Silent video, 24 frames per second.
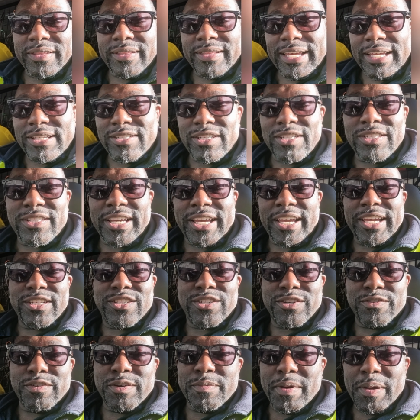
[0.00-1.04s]
there's a day
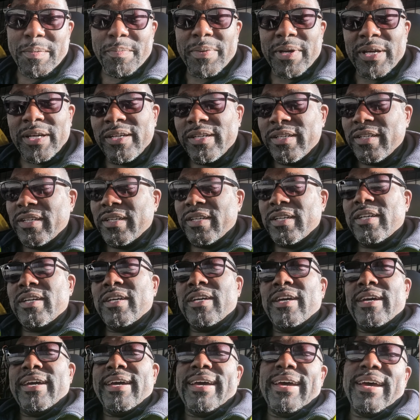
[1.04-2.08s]
to remember.
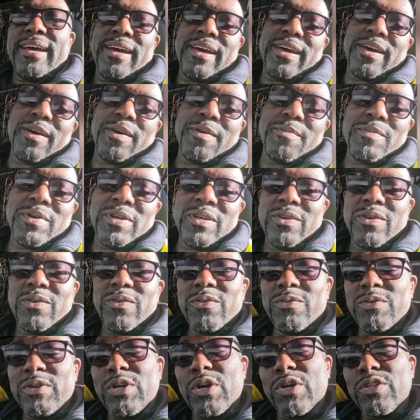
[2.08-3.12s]

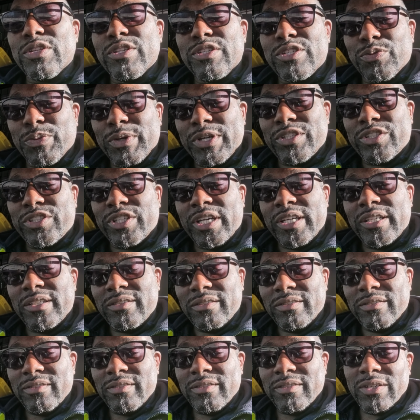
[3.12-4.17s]
We've got the switch
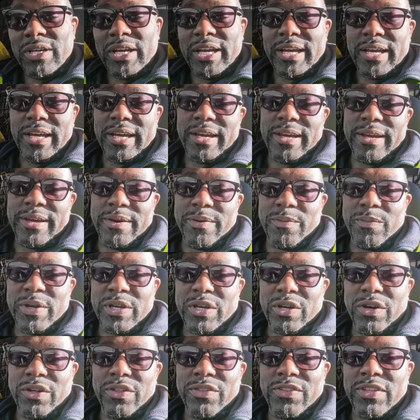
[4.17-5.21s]
in, We
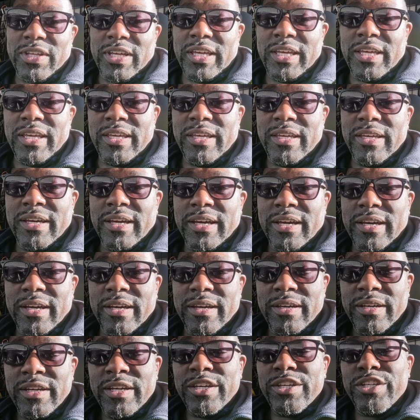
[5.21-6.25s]
got the
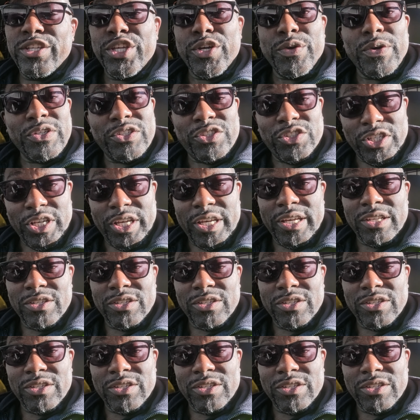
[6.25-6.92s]
USG